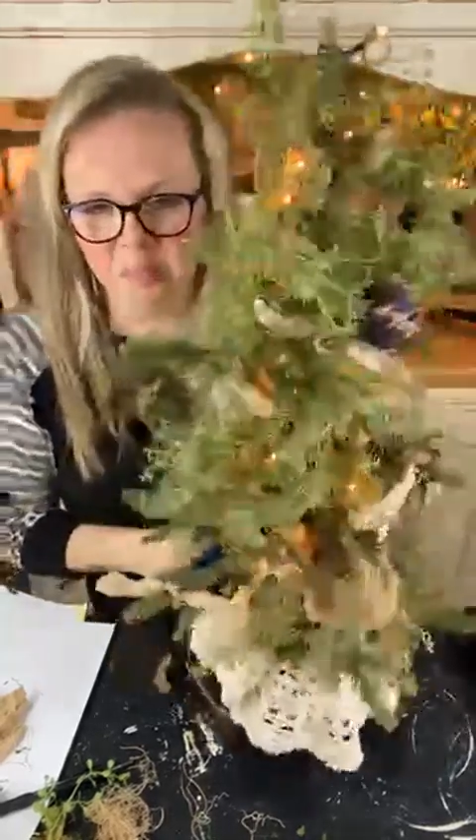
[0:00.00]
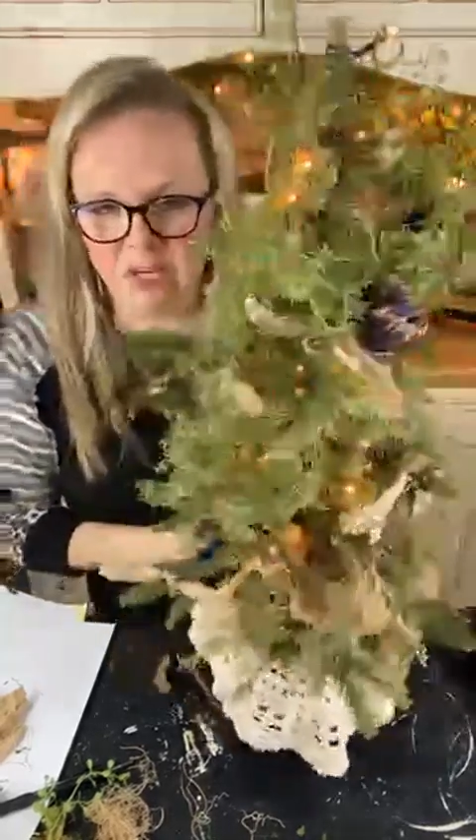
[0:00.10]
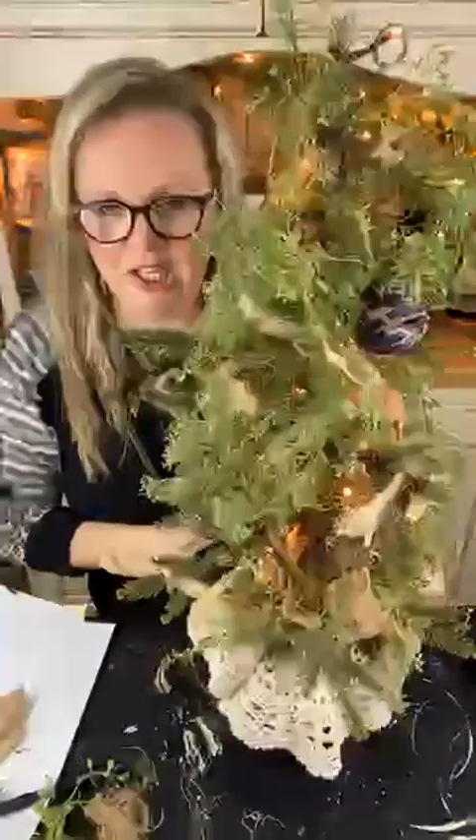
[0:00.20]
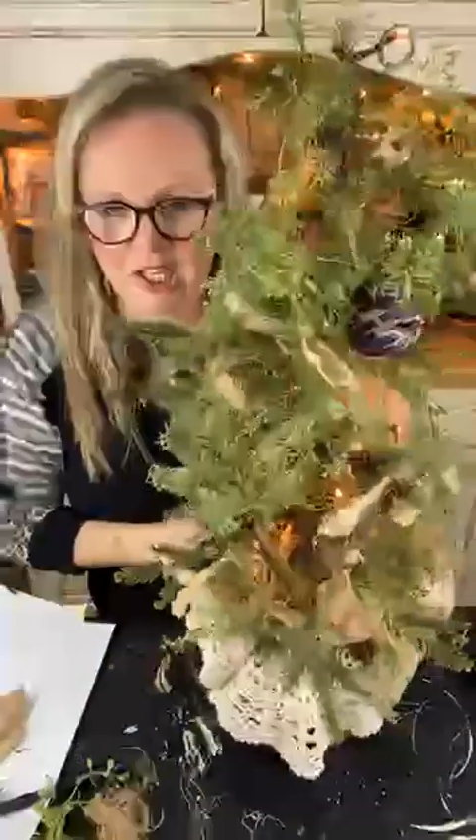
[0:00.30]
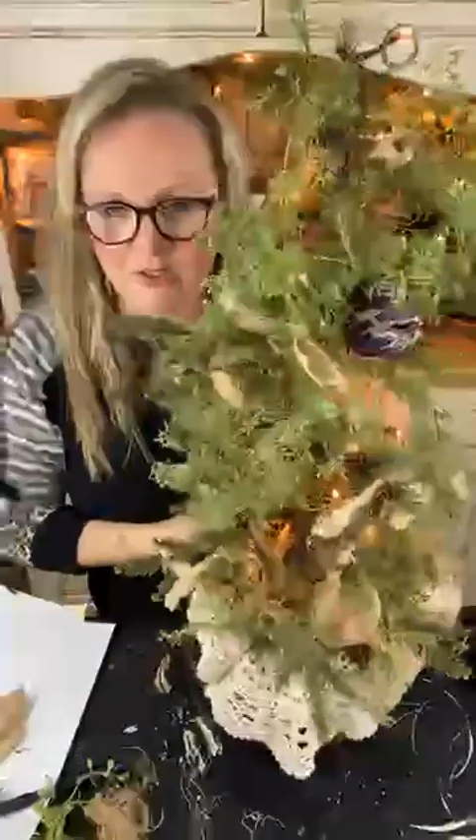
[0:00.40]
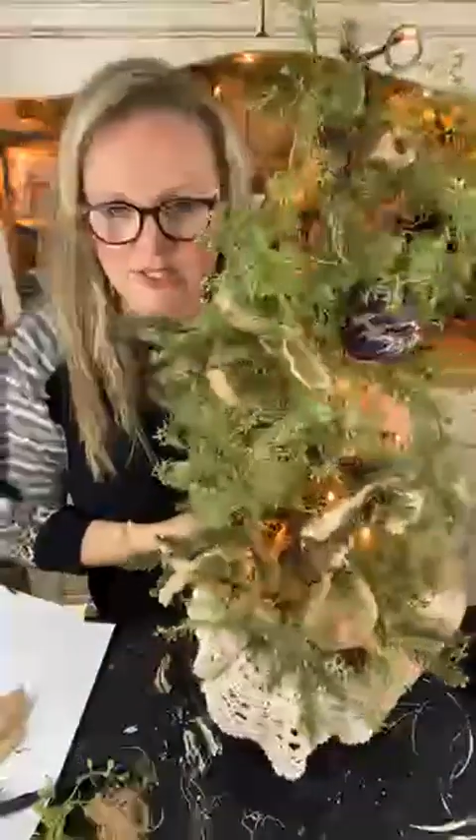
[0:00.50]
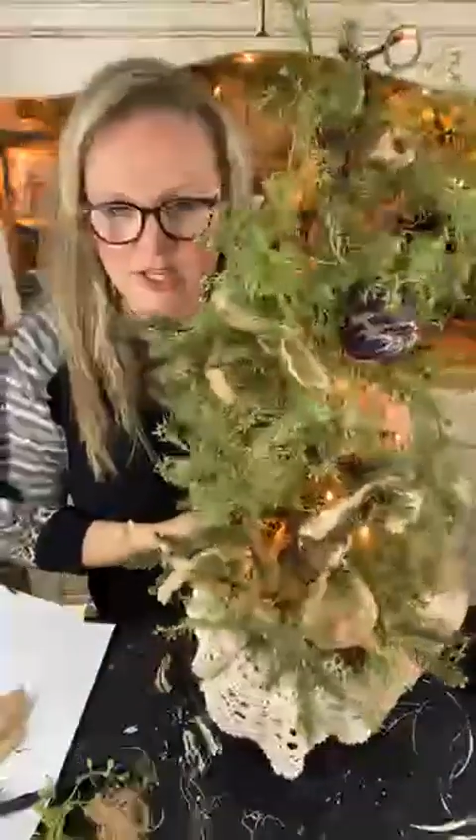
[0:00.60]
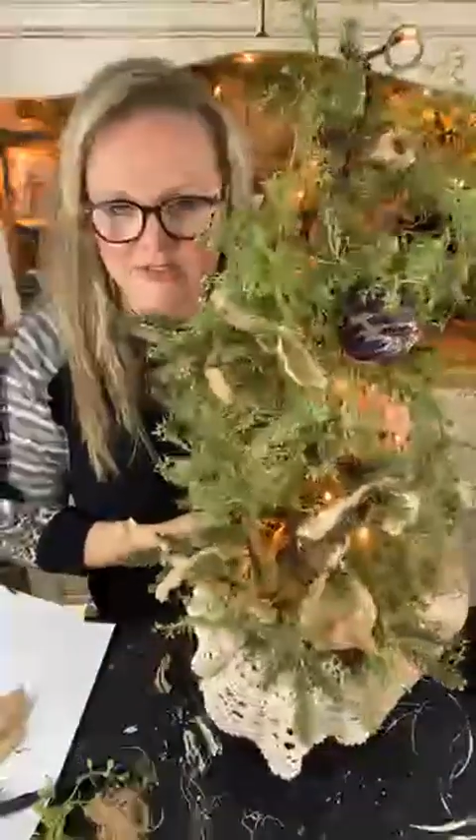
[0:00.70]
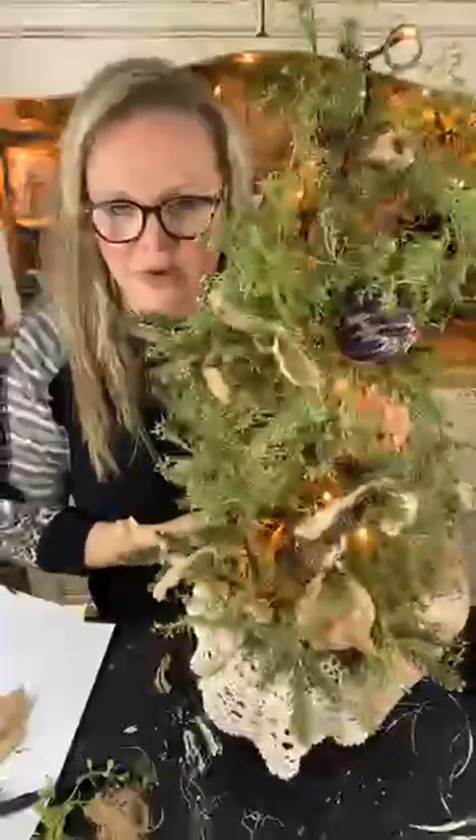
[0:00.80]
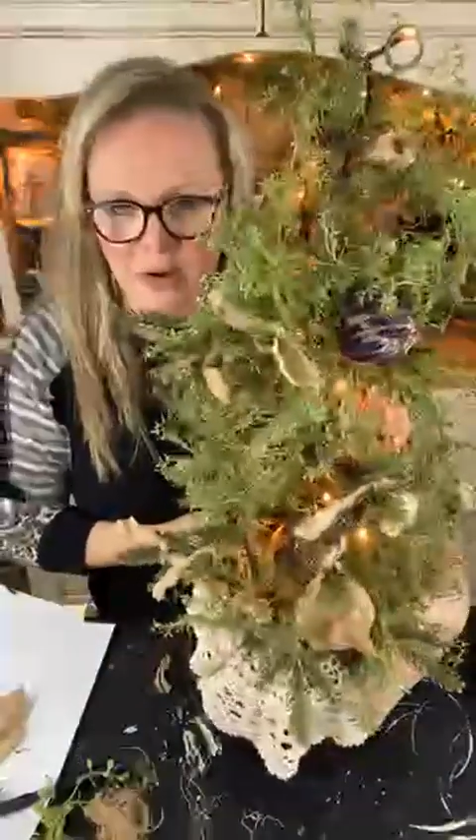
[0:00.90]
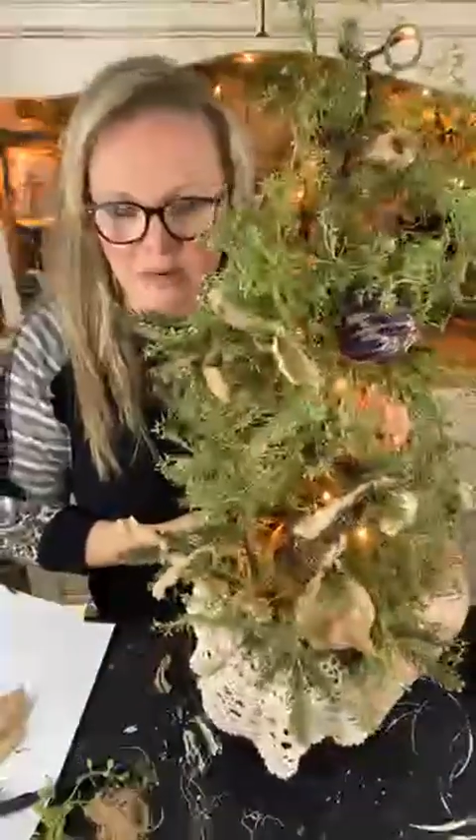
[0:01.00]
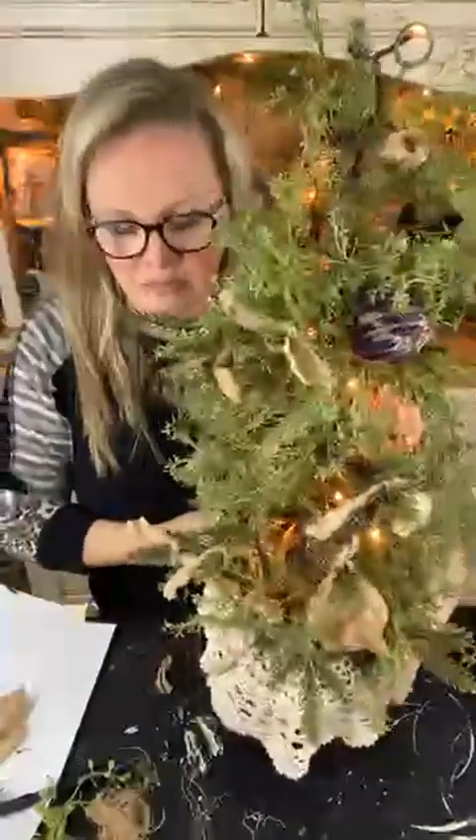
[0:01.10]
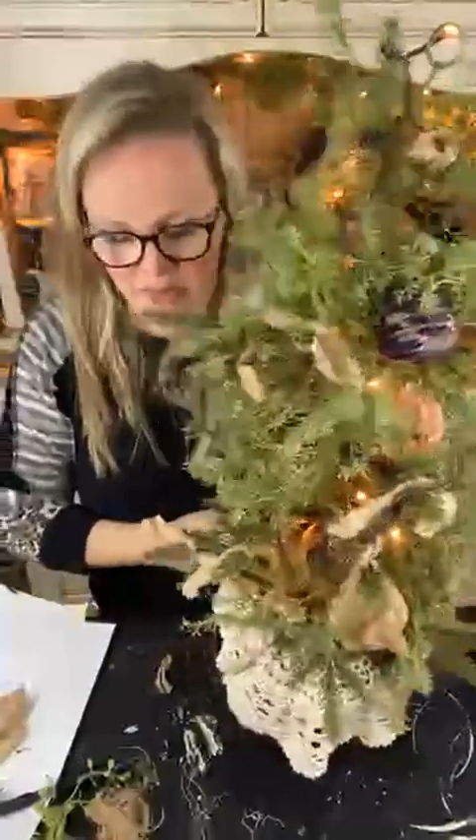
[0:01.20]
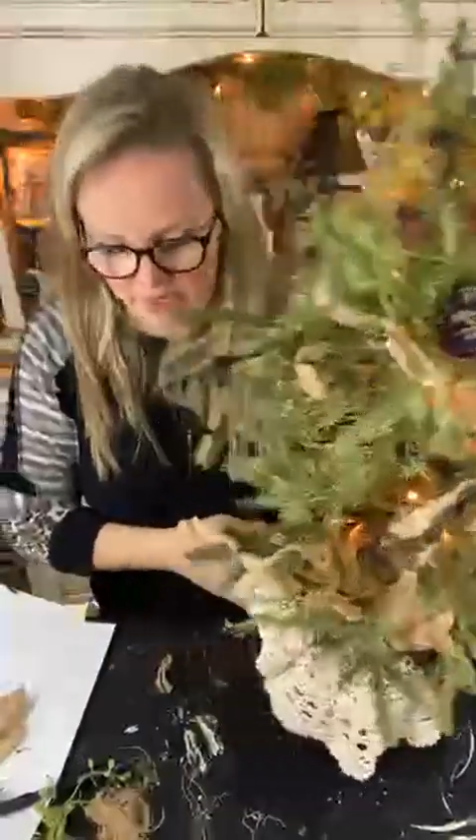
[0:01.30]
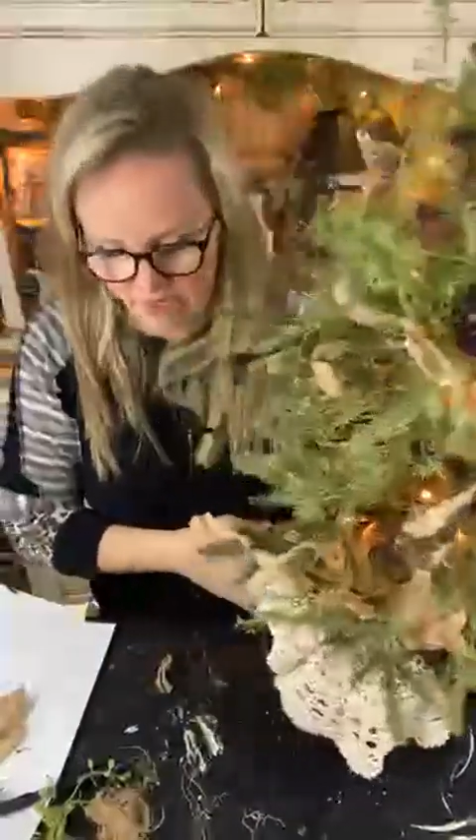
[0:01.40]
Pretty cute so far.
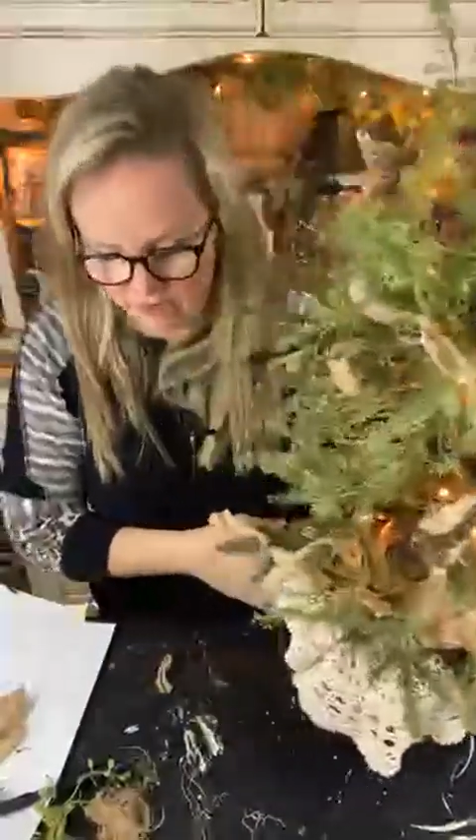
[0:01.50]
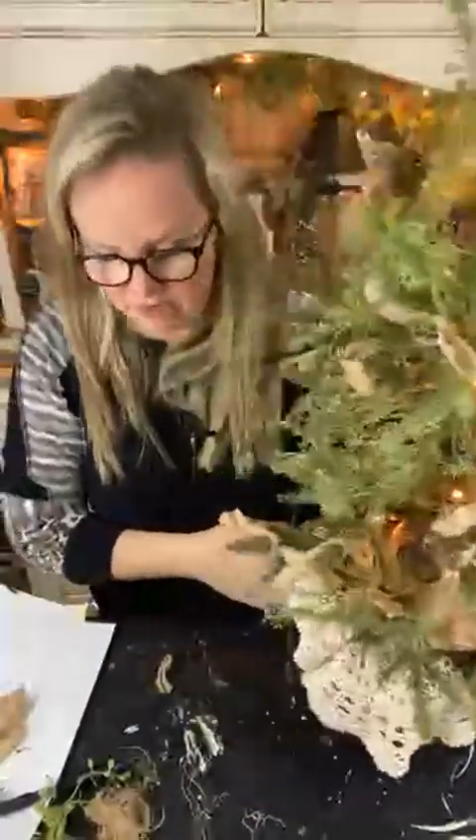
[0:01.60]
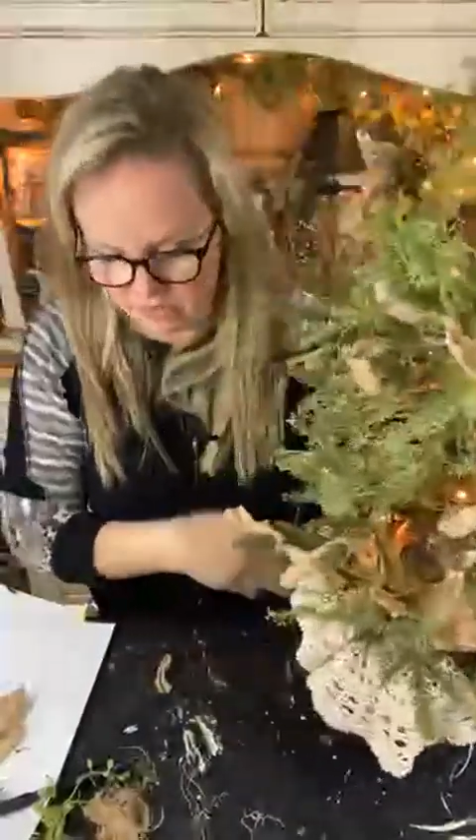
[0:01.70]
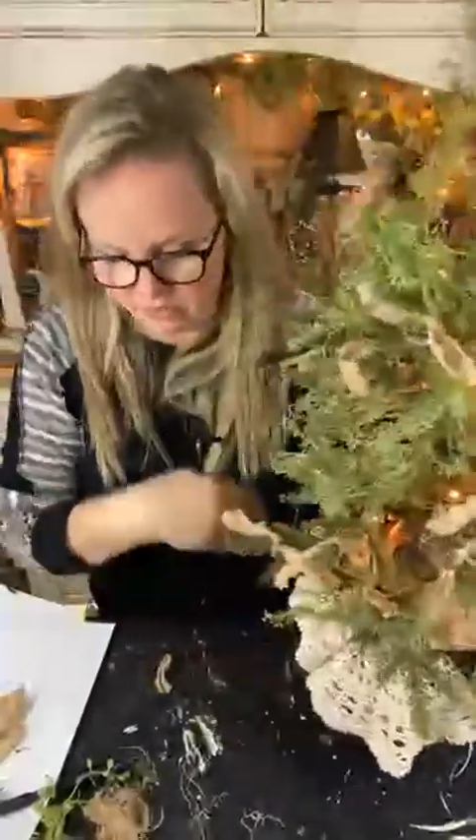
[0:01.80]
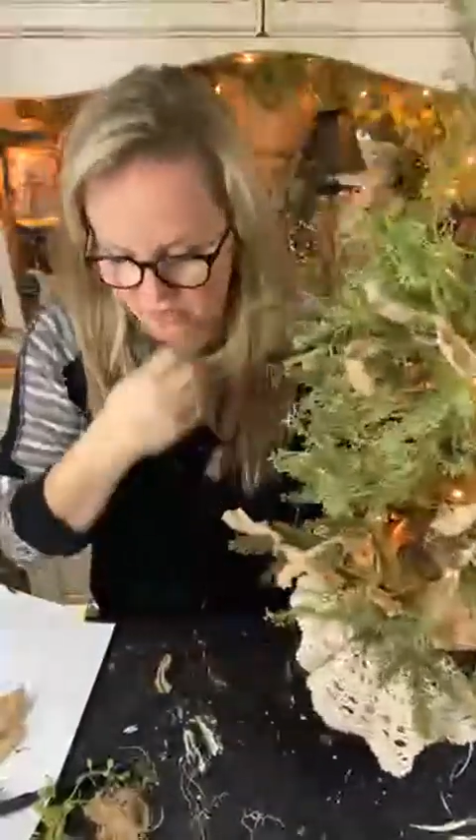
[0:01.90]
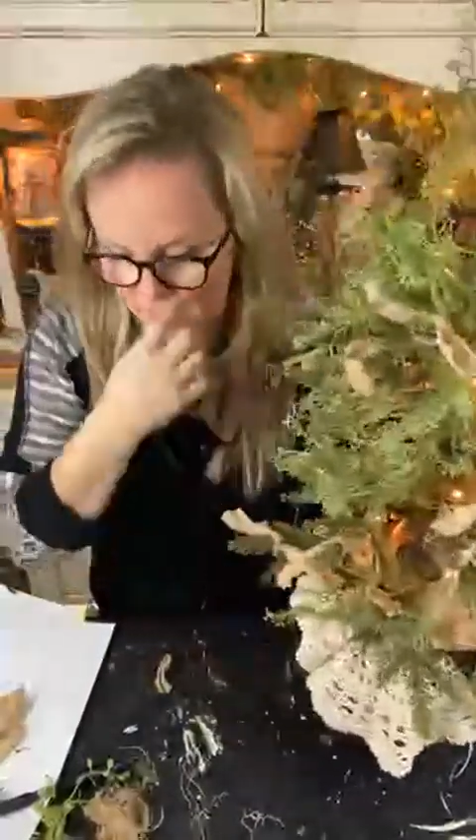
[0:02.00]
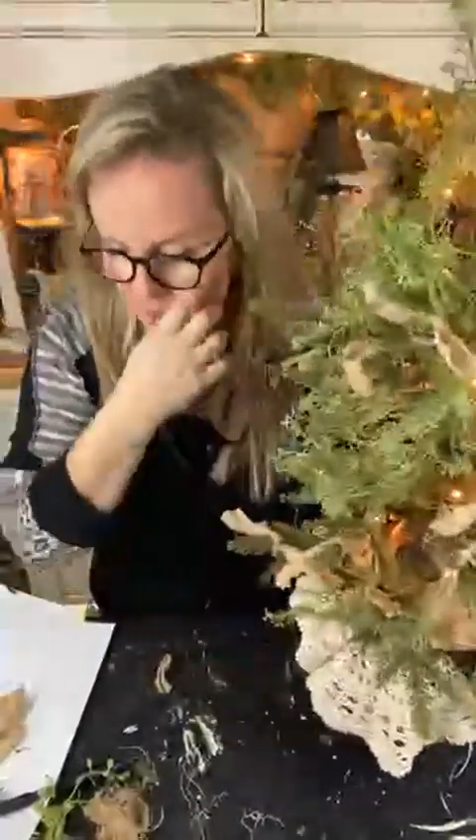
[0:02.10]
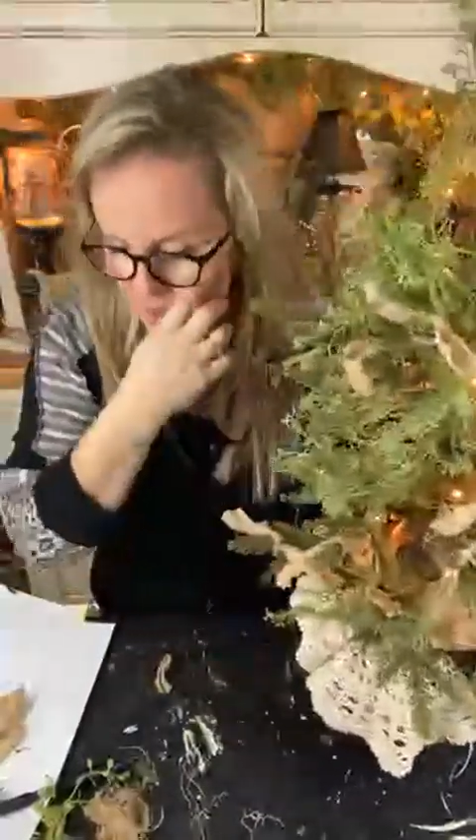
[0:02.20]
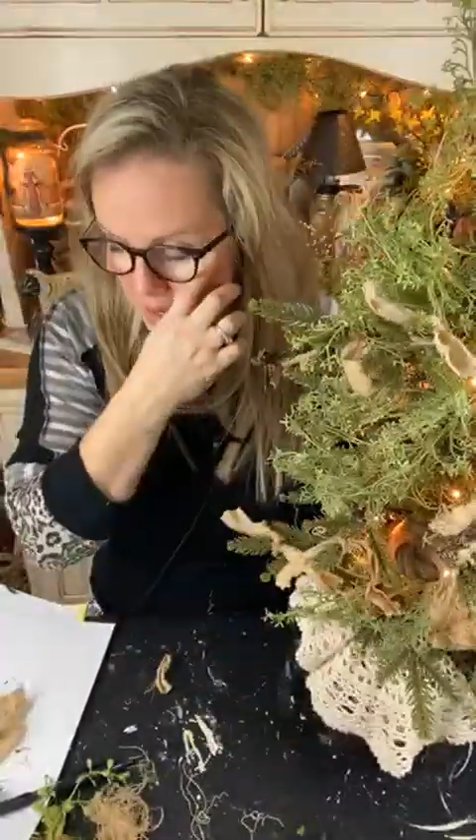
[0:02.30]
Pretty cute so far.